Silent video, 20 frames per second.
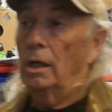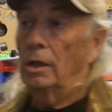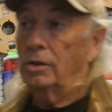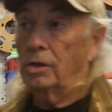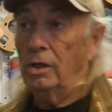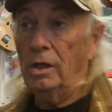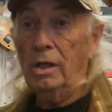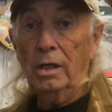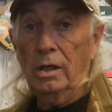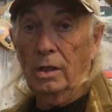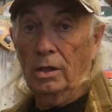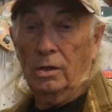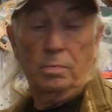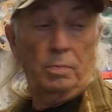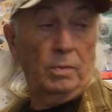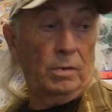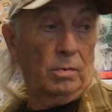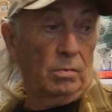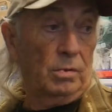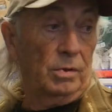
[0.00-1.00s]
Chidi has
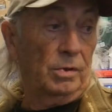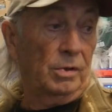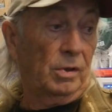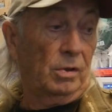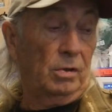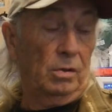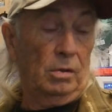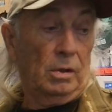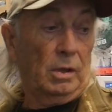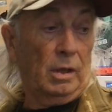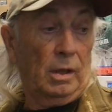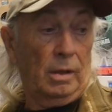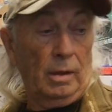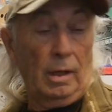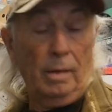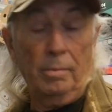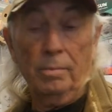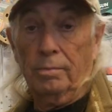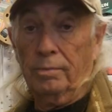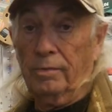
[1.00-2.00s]
been really good.
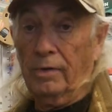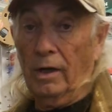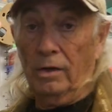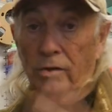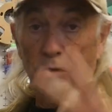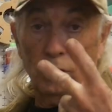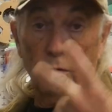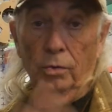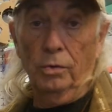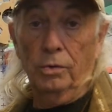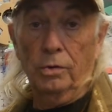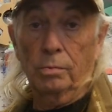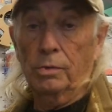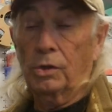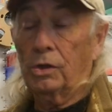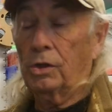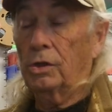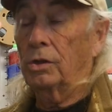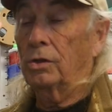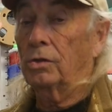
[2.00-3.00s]
I, have got two of their
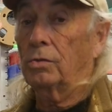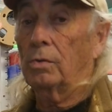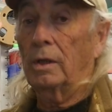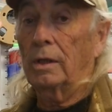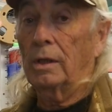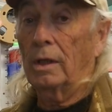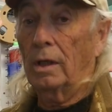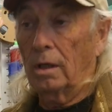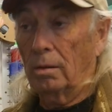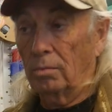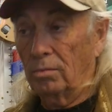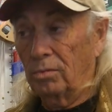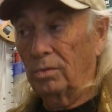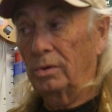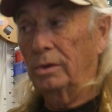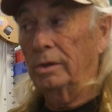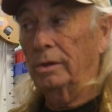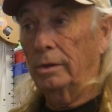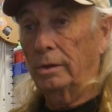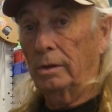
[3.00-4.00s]
machines right now, and I'm
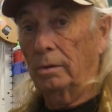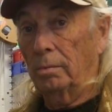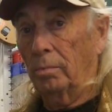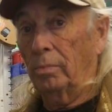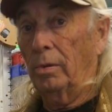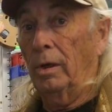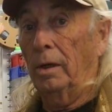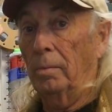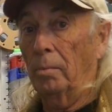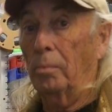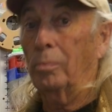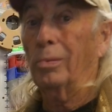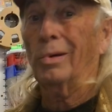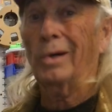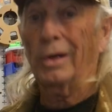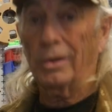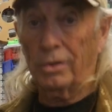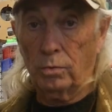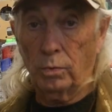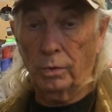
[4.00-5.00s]
really
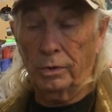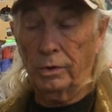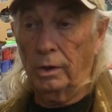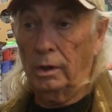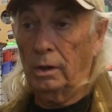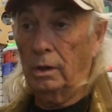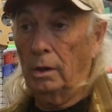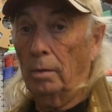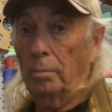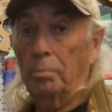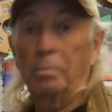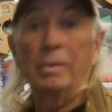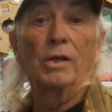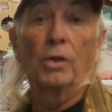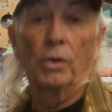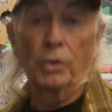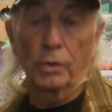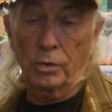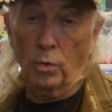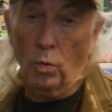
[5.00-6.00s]
impressed with the uh,
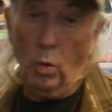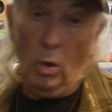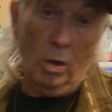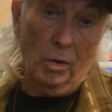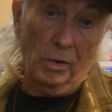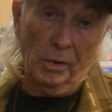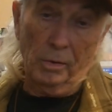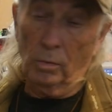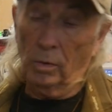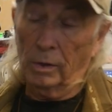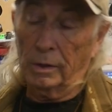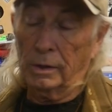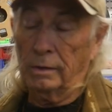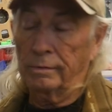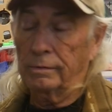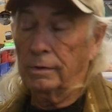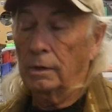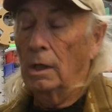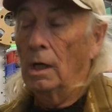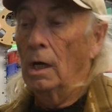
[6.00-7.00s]
build quality,
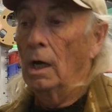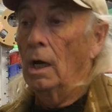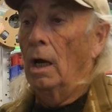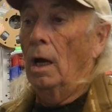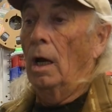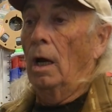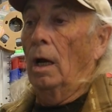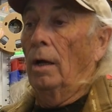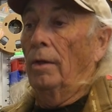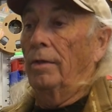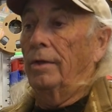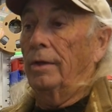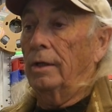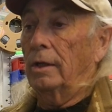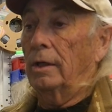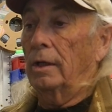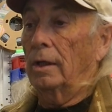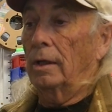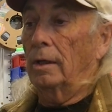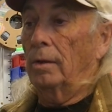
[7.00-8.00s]
whatever.
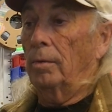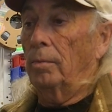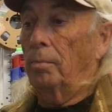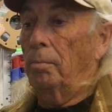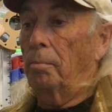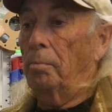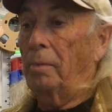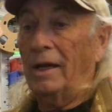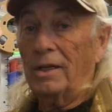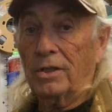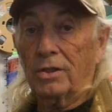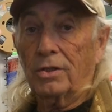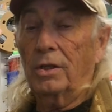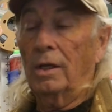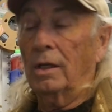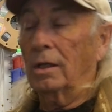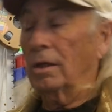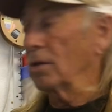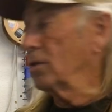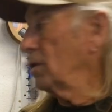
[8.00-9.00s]
The uh, best
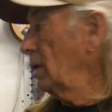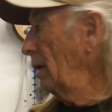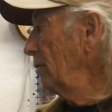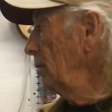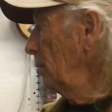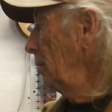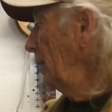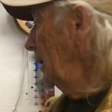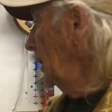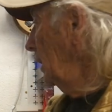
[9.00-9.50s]
thing that's ever been